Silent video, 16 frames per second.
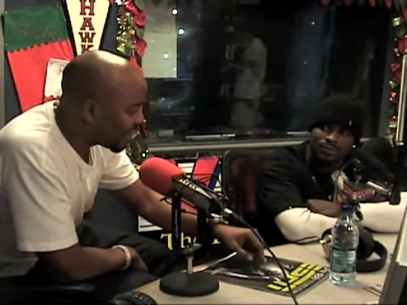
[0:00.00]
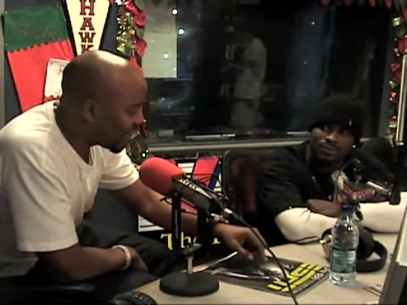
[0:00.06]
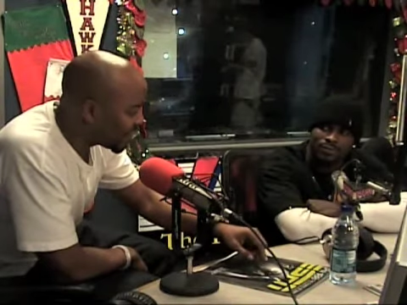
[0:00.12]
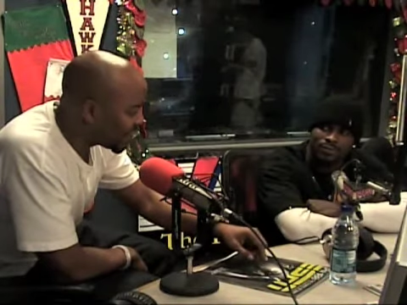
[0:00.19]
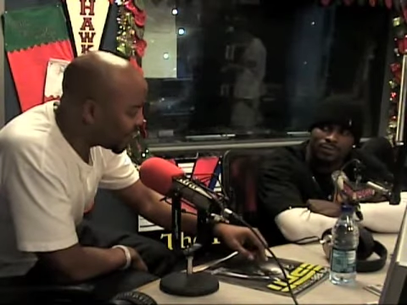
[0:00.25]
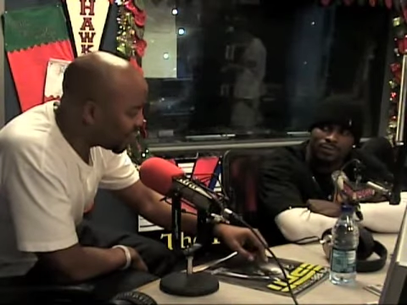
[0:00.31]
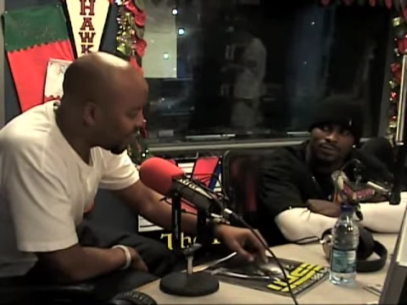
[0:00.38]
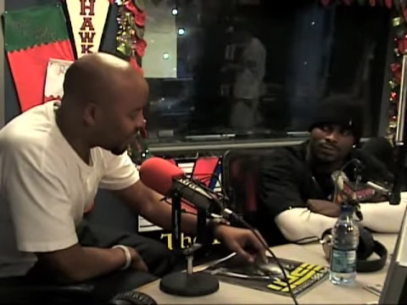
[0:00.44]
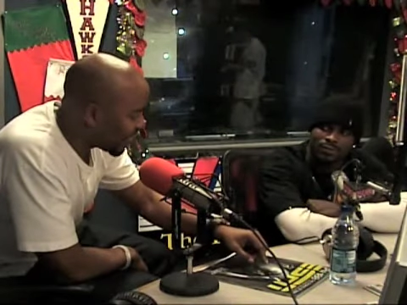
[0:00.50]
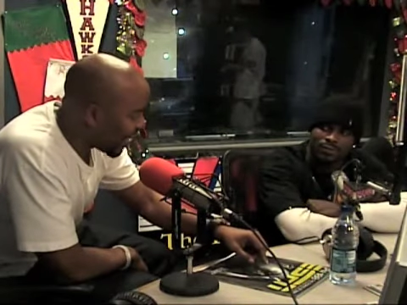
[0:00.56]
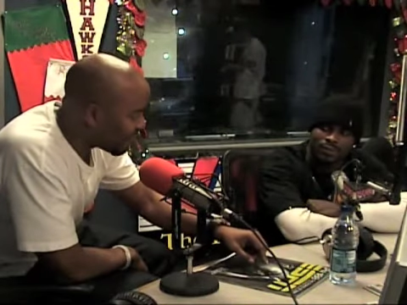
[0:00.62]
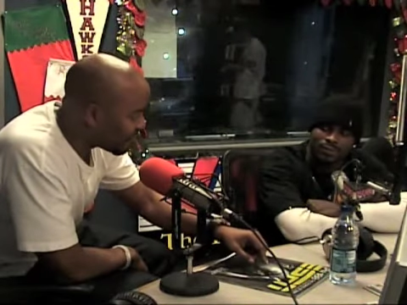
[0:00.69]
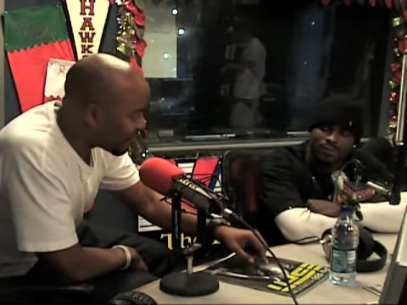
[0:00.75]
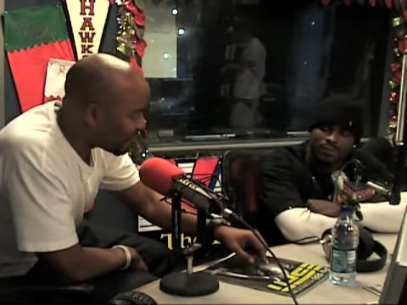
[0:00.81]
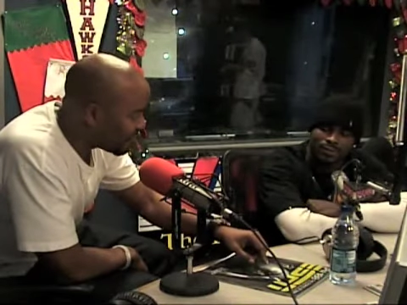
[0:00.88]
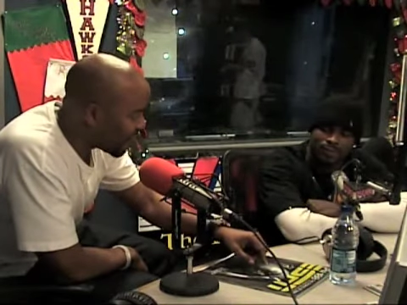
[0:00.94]
that you were
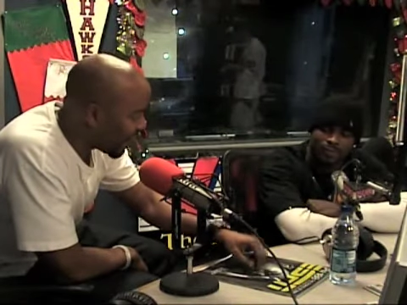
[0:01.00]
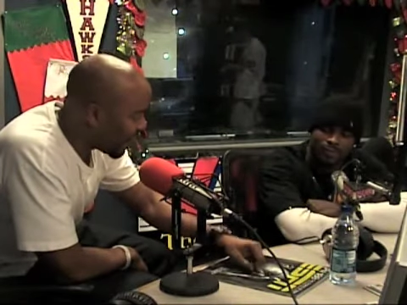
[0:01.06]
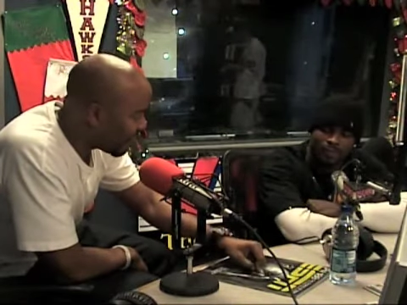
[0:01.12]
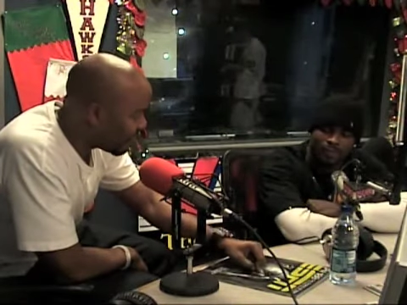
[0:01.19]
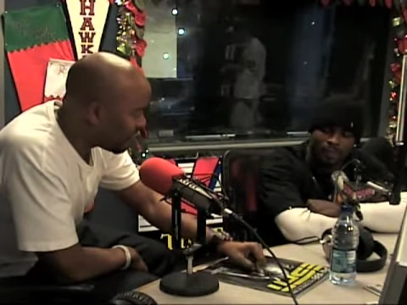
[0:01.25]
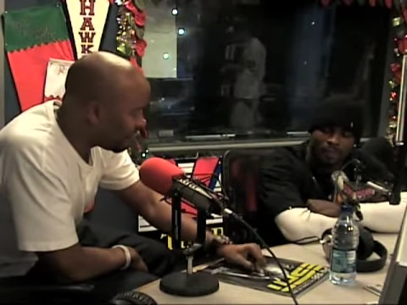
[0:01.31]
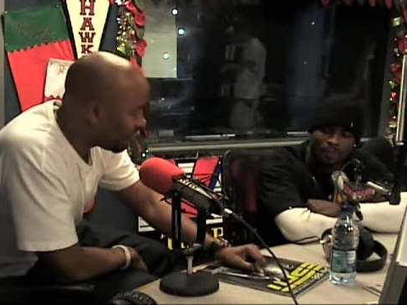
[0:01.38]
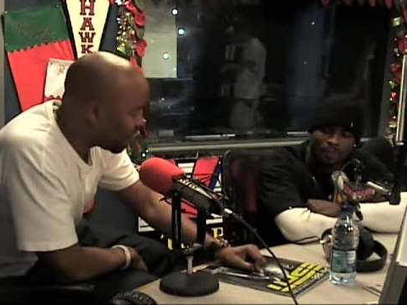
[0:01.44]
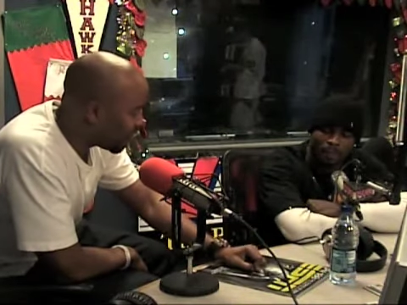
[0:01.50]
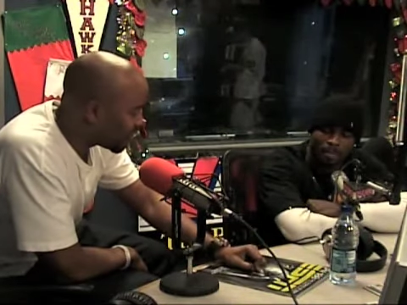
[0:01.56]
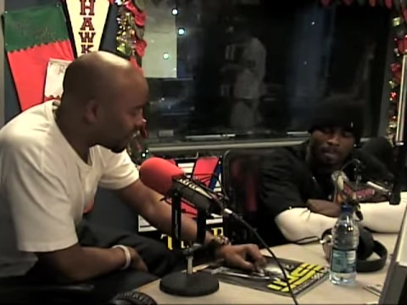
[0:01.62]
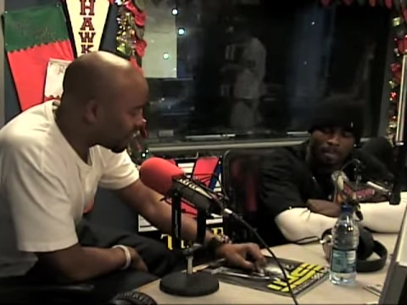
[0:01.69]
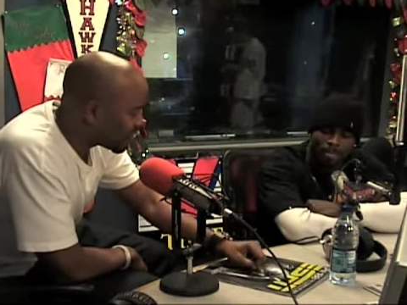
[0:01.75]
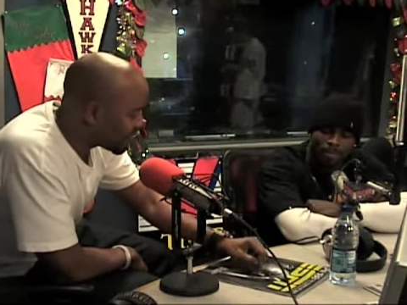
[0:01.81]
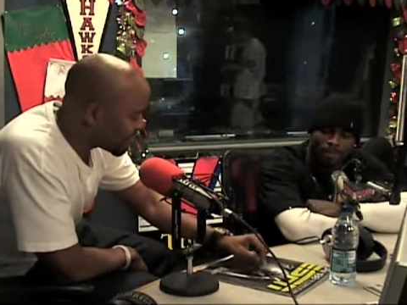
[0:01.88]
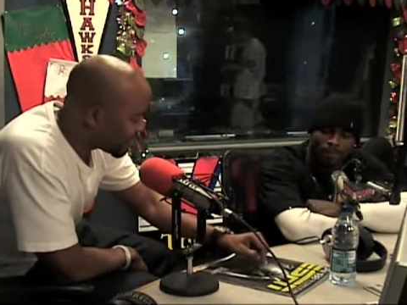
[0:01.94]
not prepared for
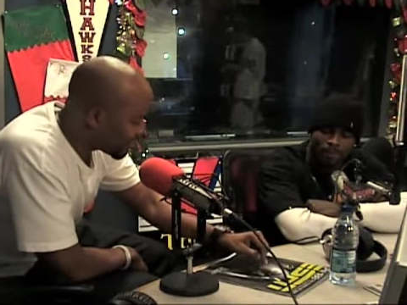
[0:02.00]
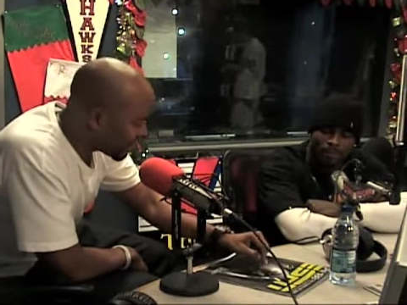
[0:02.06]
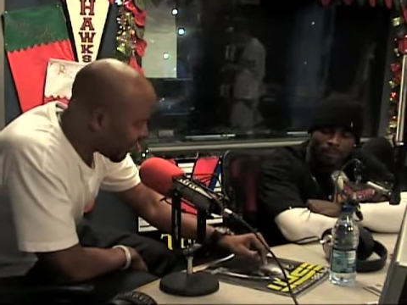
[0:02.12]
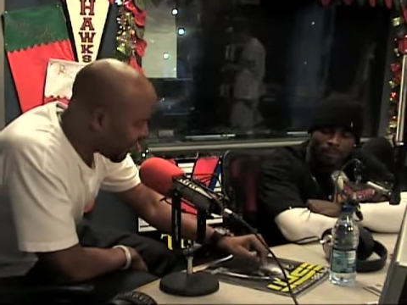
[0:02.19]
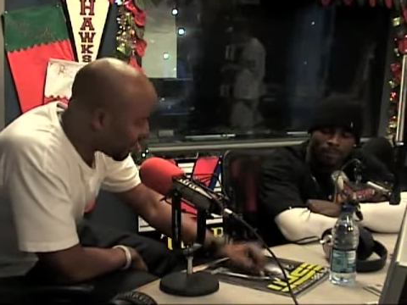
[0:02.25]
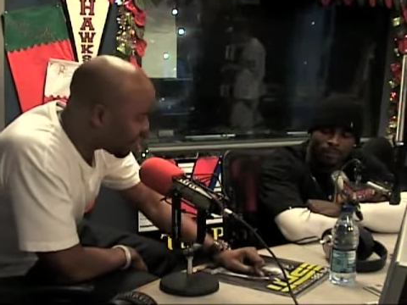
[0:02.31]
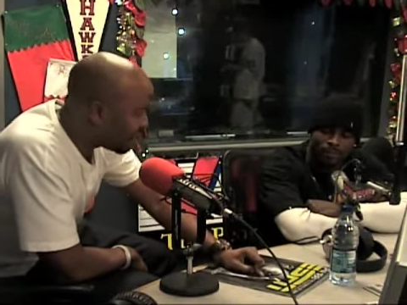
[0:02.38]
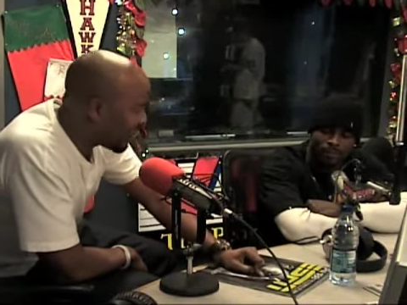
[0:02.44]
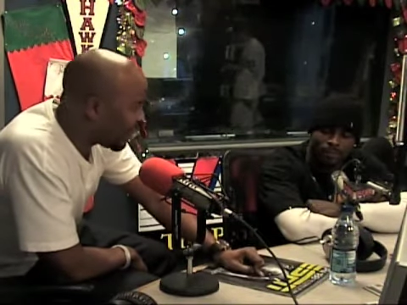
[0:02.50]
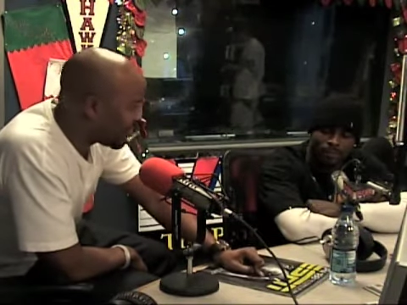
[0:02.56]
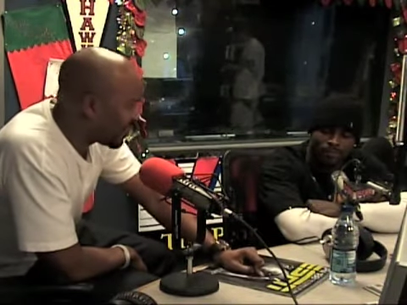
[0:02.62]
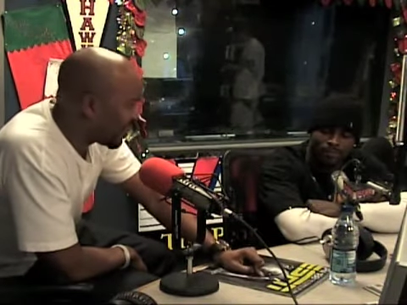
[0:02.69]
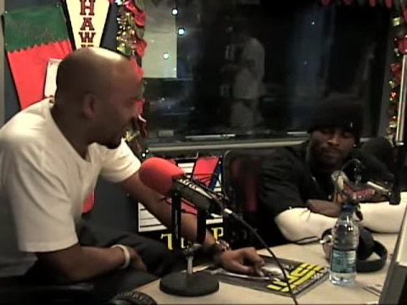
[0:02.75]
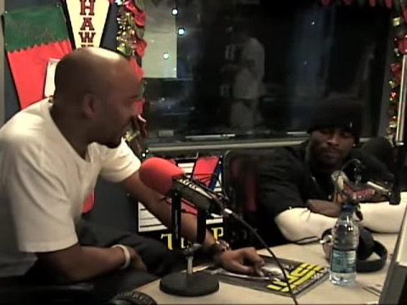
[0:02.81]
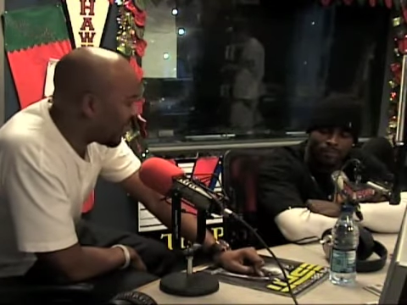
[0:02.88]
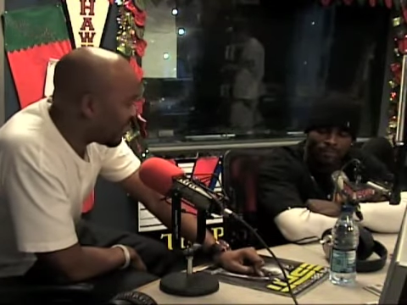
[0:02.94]
it. Talk
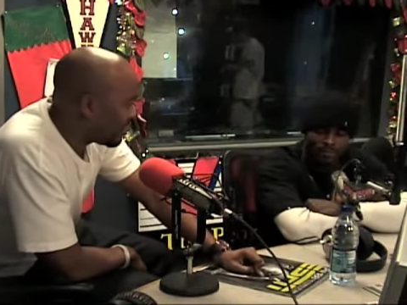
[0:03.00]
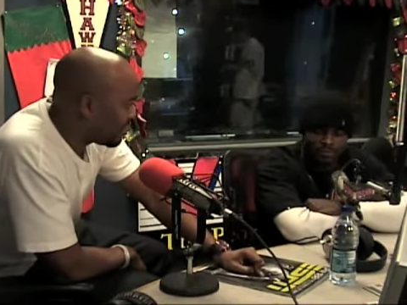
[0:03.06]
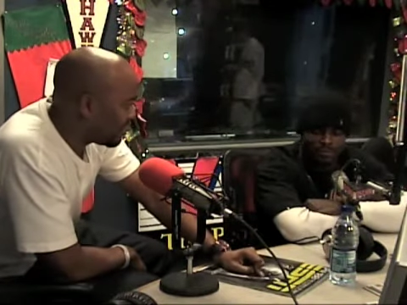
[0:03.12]
about that.